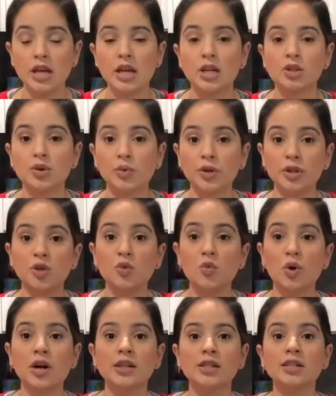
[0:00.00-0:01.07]
So what you
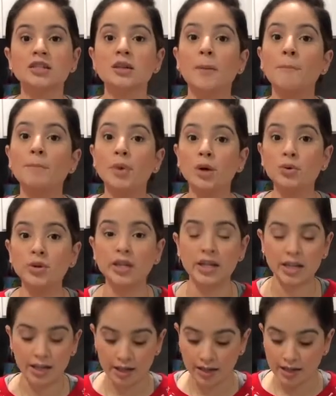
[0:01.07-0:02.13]
want is a
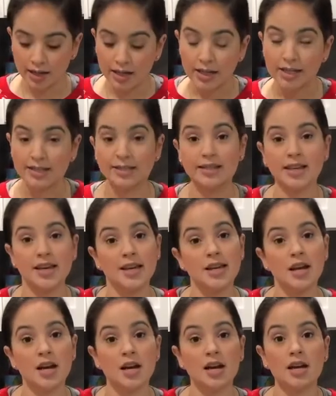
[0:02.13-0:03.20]
bone-in,
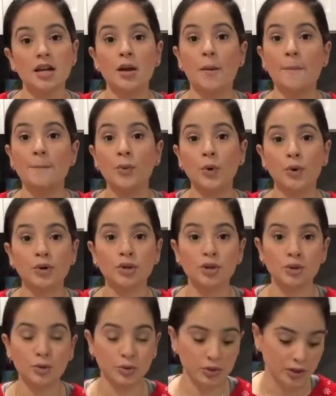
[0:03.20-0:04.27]
skin-on pork
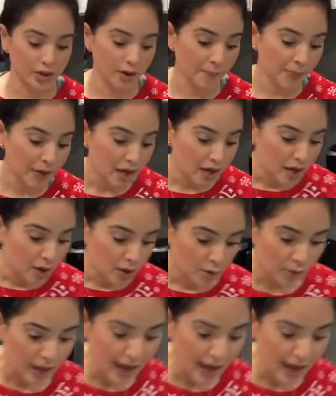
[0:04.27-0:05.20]
shoulder. We